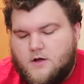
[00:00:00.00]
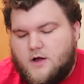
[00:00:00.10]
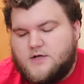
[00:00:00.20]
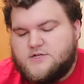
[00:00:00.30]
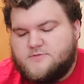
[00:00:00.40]

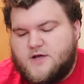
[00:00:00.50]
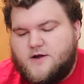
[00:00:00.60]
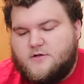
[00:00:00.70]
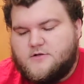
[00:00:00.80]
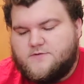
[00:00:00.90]
uh, some
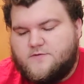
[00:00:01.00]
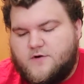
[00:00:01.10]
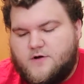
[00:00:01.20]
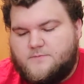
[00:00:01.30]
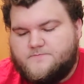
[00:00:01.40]
titles
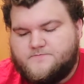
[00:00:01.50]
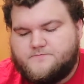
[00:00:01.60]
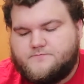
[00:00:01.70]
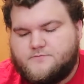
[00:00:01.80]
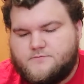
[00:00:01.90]
from,
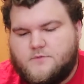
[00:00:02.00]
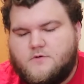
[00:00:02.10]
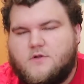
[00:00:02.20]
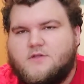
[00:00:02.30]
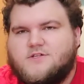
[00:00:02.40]

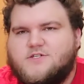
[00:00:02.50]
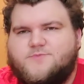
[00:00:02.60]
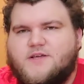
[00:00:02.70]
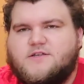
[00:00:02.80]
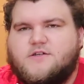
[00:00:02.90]
this is
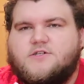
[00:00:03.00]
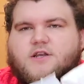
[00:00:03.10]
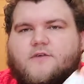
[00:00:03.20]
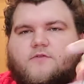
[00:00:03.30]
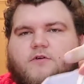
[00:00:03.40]
basically just
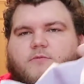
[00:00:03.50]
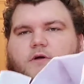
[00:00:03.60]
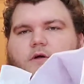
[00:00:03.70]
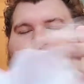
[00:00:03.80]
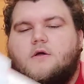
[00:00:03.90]
an envelope,
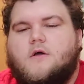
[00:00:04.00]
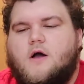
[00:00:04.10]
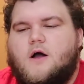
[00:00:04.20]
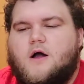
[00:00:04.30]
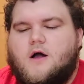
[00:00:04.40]

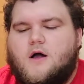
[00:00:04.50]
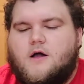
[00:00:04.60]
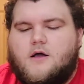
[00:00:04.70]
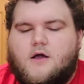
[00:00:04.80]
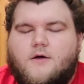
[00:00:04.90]

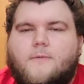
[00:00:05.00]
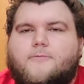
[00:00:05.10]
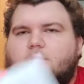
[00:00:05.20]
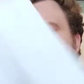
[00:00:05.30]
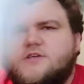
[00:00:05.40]
uh, a
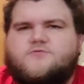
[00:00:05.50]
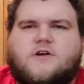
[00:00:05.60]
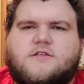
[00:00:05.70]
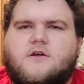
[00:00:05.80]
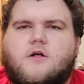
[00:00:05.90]
previous
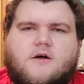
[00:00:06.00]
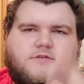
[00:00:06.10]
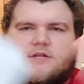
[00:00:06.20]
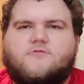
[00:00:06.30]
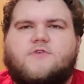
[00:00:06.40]
wrestling haul. I
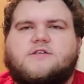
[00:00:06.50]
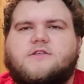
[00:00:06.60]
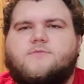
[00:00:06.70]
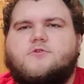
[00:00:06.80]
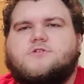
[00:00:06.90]
was in a
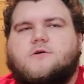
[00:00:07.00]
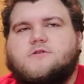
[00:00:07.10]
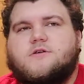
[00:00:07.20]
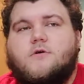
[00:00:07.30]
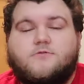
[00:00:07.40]
wrestling mood, so I
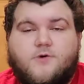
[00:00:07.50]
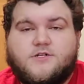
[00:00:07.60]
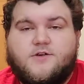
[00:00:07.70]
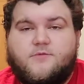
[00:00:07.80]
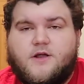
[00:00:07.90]
was, I was
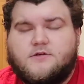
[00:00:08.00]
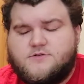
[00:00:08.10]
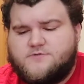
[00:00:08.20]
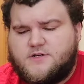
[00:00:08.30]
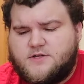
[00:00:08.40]
watching everybody
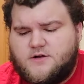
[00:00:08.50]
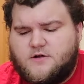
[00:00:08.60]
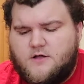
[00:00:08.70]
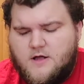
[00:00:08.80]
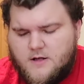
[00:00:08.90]
else's wrestling
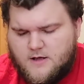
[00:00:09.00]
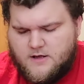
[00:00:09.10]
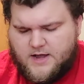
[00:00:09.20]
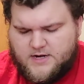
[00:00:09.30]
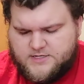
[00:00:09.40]
haul,
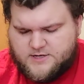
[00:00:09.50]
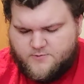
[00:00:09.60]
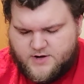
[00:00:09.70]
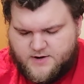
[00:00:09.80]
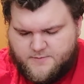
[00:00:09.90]
And
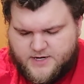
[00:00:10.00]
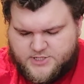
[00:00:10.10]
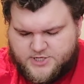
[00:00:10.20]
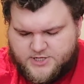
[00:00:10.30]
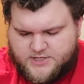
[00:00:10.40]
someone had
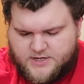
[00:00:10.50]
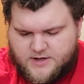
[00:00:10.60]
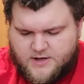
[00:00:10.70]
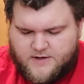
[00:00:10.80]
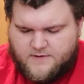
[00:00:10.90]
mentioned
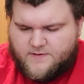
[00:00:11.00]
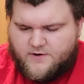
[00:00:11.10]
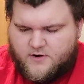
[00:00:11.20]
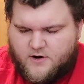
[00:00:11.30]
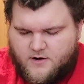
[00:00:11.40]
that
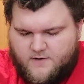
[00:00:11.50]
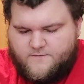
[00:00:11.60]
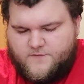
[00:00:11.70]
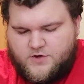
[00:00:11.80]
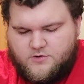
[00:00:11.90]
there are a
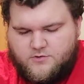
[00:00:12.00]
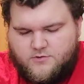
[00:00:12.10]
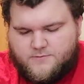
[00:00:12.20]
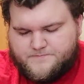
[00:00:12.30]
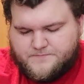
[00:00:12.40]

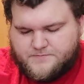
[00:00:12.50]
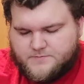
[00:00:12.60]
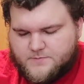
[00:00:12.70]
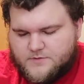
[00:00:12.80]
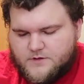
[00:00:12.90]
few
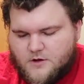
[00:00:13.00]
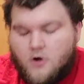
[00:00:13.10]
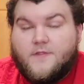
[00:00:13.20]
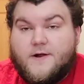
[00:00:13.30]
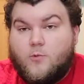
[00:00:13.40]
or there